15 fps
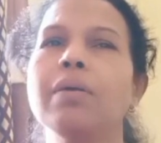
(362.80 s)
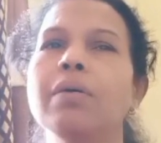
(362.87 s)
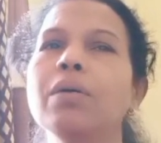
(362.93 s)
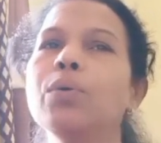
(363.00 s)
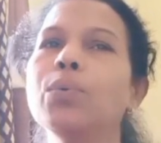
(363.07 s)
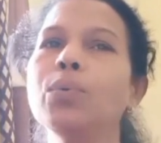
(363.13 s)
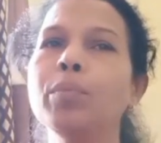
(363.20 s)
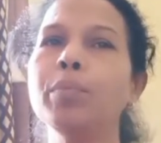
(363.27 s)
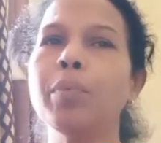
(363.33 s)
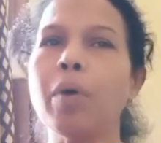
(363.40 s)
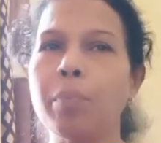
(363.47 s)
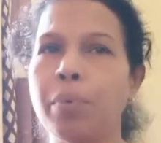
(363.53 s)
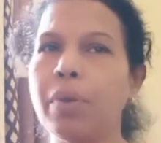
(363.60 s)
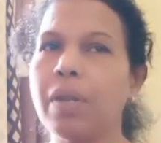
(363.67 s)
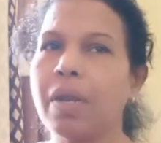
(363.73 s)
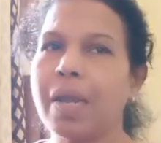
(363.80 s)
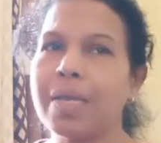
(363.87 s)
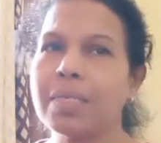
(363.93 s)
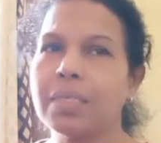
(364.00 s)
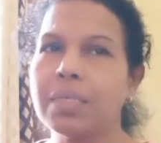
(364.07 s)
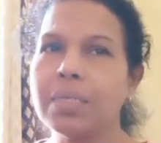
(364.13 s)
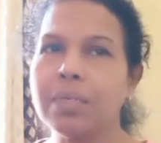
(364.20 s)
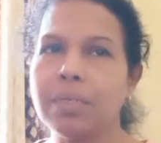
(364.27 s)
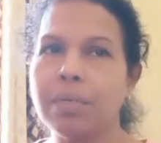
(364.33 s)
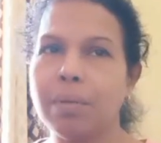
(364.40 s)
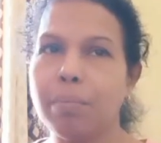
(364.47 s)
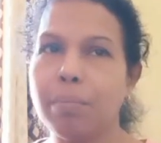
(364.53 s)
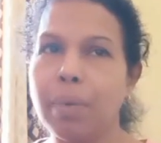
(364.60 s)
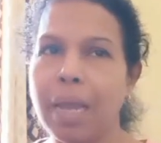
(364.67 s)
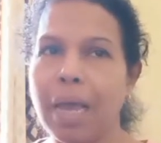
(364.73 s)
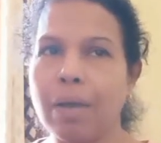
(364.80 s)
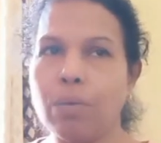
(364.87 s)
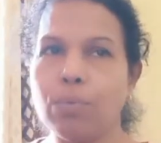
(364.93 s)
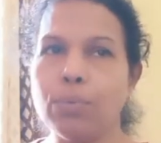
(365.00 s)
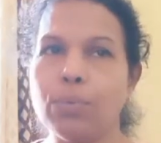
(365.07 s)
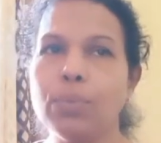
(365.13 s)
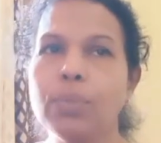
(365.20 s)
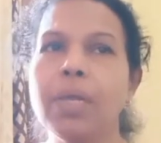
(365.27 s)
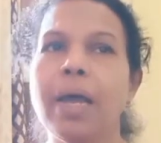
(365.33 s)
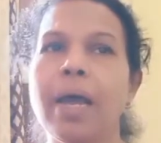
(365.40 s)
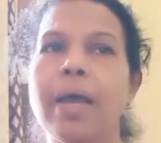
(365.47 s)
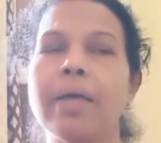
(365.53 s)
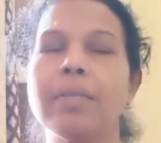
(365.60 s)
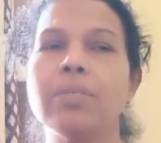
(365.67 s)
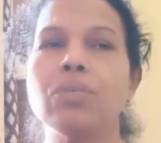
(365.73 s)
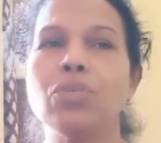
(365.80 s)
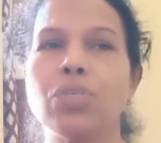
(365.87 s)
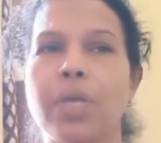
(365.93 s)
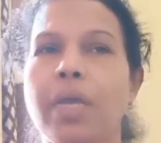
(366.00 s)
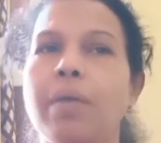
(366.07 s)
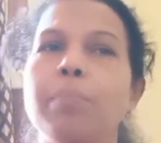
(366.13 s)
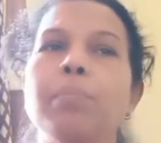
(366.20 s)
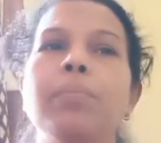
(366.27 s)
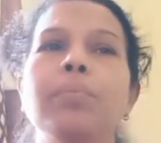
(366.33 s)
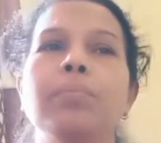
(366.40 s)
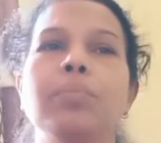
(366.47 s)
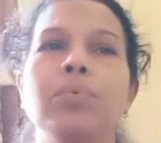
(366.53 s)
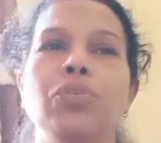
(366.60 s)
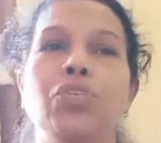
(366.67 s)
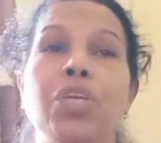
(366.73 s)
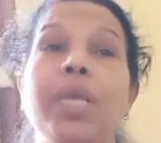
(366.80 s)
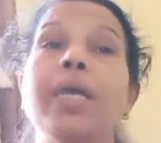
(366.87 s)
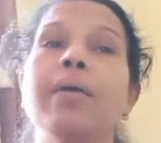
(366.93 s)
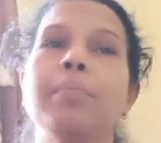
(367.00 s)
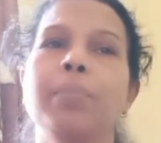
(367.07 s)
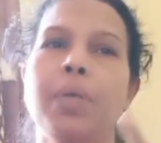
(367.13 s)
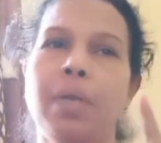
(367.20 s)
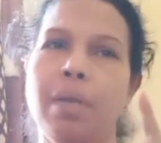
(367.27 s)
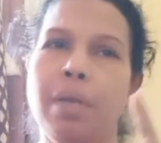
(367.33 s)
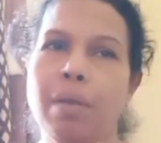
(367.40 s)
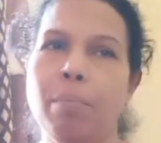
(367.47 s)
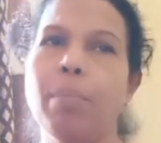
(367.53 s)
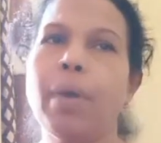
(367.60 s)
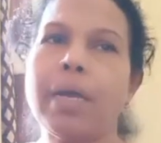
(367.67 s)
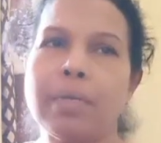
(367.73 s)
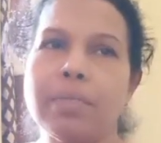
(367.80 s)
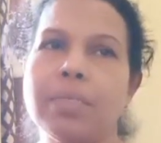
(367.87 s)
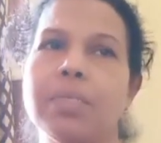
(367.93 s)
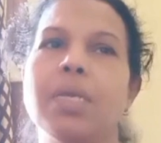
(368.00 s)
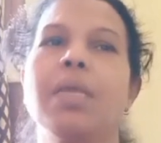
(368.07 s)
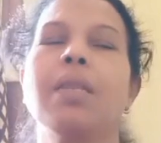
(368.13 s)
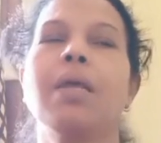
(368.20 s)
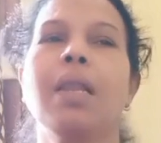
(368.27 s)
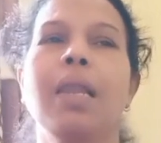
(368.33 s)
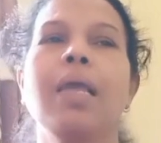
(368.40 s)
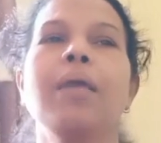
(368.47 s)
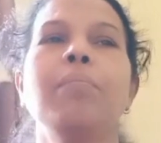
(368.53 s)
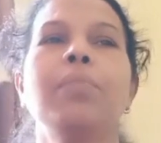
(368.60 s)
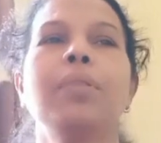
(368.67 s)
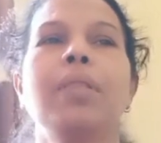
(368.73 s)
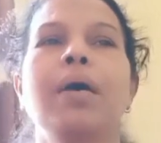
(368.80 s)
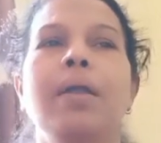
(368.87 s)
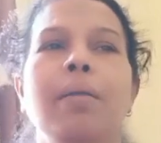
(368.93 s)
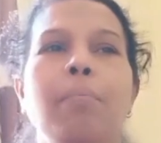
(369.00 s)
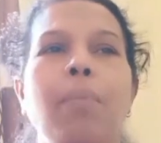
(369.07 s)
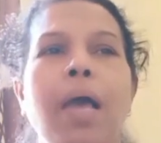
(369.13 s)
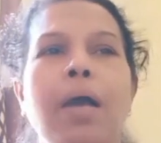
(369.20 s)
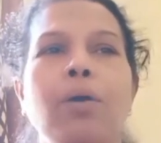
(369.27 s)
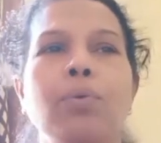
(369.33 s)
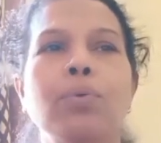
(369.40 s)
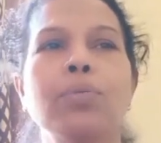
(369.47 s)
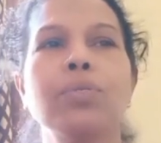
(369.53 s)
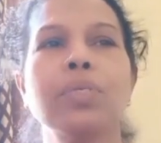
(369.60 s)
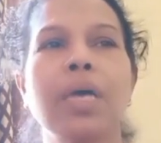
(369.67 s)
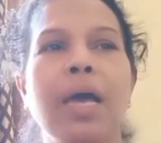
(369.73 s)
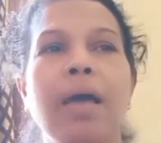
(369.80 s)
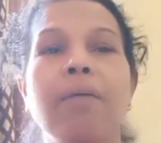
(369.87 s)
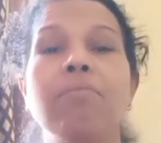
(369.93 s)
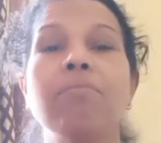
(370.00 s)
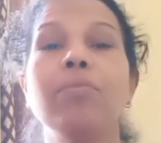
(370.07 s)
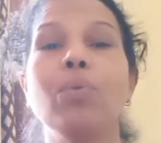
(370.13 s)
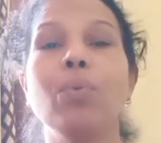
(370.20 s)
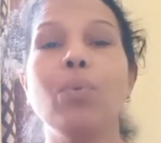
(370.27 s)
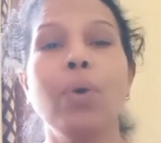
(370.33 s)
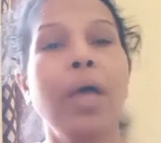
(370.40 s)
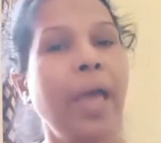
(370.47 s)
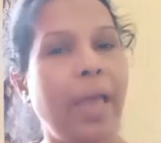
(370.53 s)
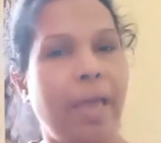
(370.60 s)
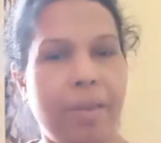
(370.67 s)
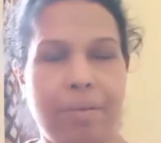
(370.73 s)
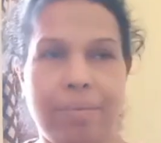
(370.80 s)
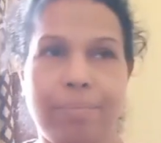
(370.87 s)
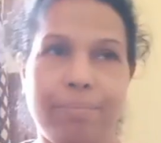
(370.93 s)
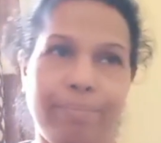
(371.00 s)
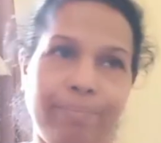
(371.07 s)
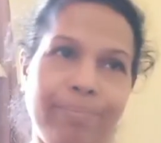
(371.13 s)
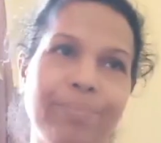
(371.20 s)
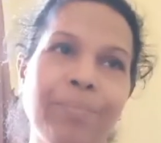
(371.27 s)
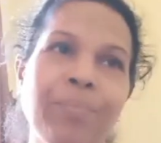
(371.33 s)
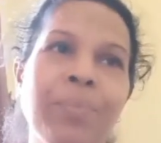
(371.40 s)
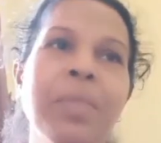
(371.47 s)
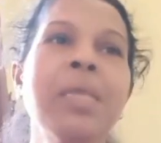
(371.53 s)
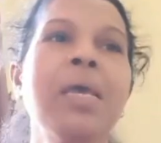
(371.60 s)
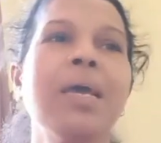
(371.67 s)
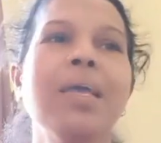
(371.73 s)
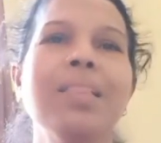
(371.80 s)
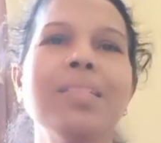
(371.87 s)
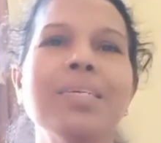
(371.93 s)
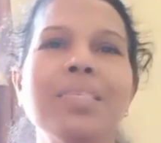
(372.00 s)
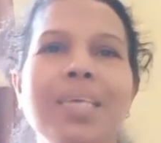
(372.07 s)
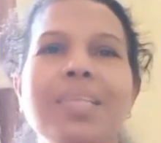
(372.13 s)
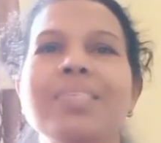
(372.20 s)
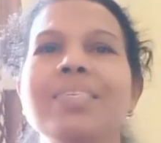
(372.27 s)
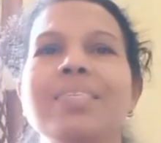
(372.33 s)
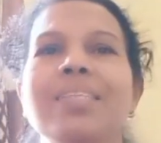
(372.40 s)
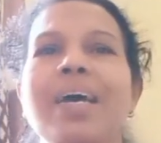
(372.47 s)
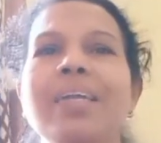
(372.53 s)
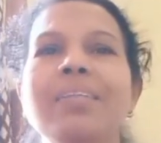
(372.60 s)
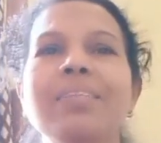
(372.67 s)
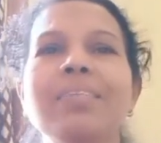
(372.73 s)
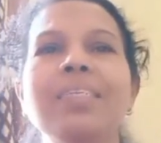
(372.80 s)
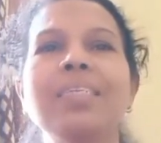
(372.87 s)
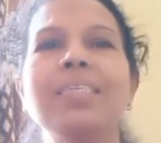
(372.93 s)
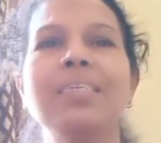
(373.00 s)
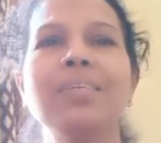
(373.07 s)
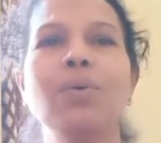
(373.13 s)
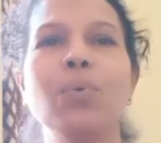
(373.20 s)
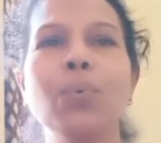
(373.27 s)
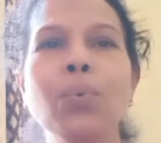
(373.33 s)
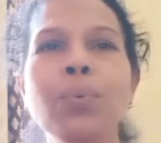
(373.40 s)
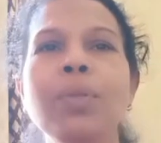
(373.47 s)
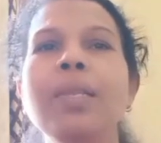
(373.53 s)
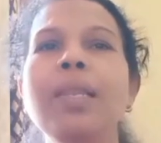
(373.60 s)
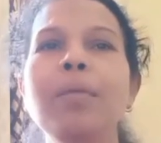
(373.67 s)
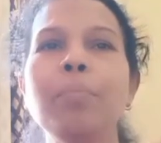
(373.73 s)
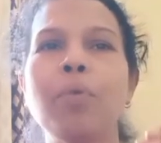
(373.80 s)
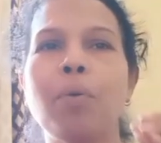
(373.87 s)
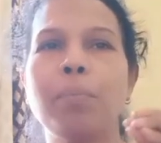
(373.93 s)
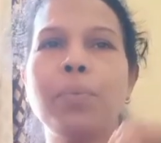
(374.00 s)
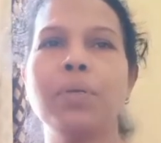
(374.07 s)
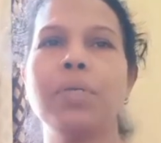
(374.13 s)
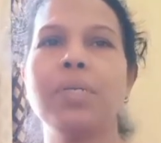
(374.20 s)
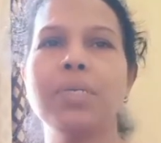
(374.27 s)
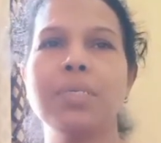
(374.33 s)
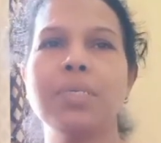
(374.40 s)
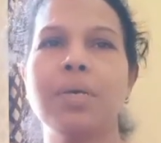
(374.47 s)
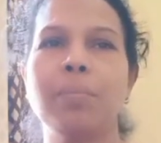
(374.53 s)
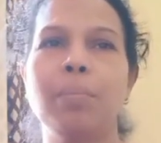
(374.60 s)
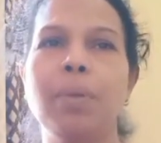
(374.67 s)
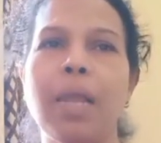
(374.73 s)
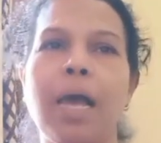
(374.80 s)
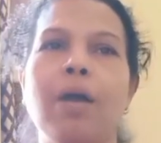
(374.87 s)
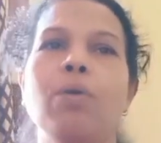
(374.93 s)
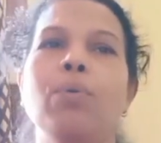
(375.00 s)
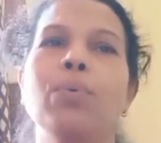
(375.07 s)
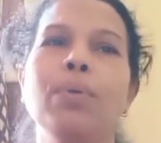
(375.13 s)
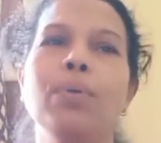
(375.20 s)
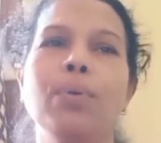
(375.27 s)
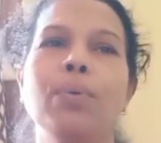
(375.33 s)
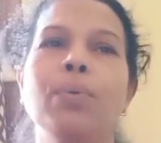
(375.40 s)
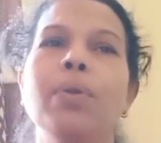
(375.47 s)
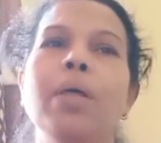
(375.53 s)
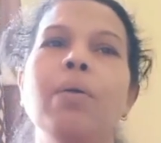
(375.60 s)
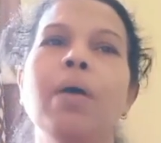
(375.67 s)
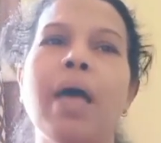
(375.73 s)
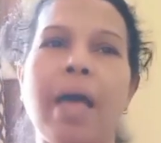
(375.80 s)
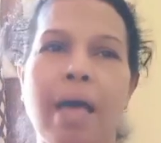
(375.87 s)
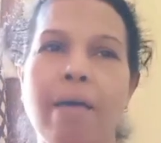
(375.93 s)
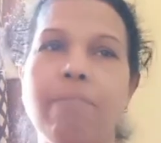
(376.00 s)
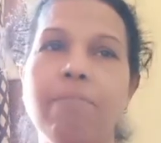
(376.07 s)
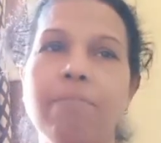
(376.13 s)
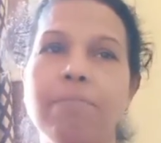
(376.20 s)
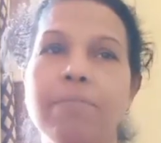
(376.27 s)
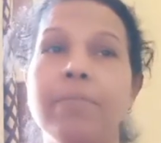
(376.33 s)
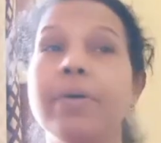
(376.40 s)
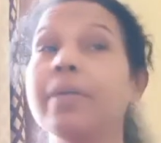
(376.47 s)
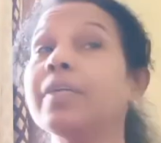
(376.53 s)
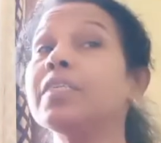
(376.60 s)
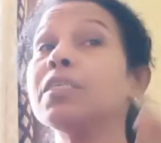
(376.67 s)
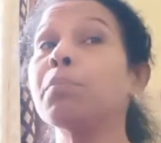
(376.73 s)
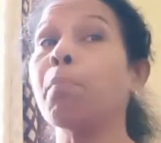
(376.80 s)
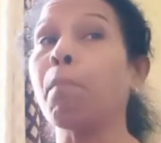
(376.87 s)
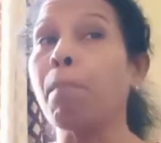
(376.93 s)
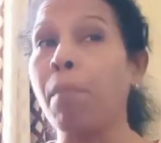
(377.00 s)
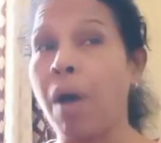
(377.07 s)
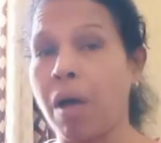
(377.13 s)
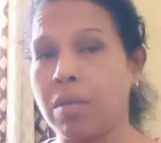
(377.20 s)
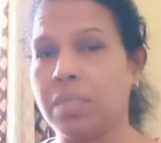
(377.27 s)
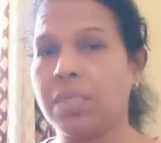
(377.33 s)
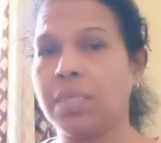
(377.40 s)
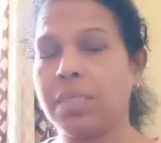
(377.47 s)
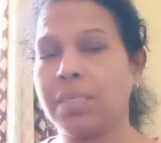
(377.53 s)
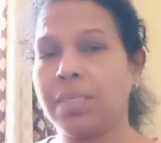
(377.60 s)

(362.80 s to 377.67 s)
who popularized the term black hole, and Jacob Bekenstein claimed that black holes have no hair, in the sense that the only properties a black hole could have were its mass,